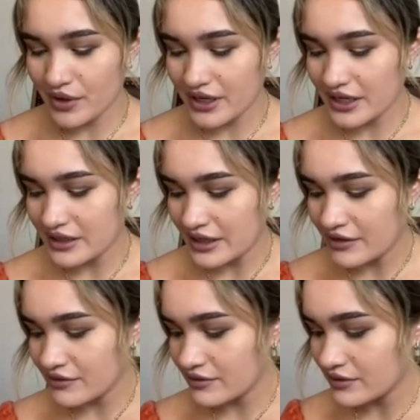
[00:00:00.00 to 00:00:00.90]
But it
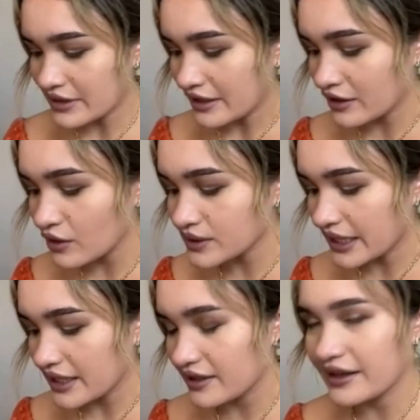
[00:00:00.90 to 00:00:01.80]
it it goes
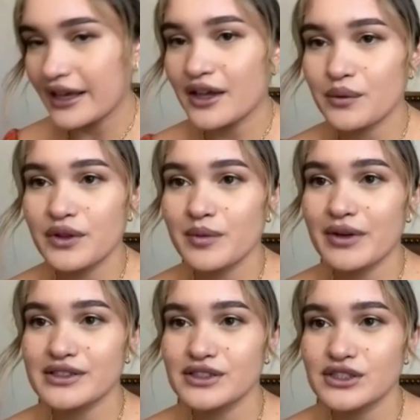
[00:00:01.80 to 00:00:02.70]
hand in hand with the
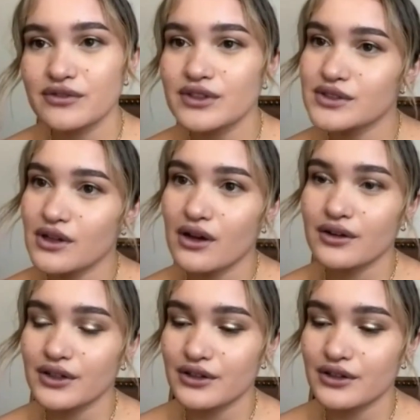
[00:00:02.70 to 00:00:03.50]
message of the song,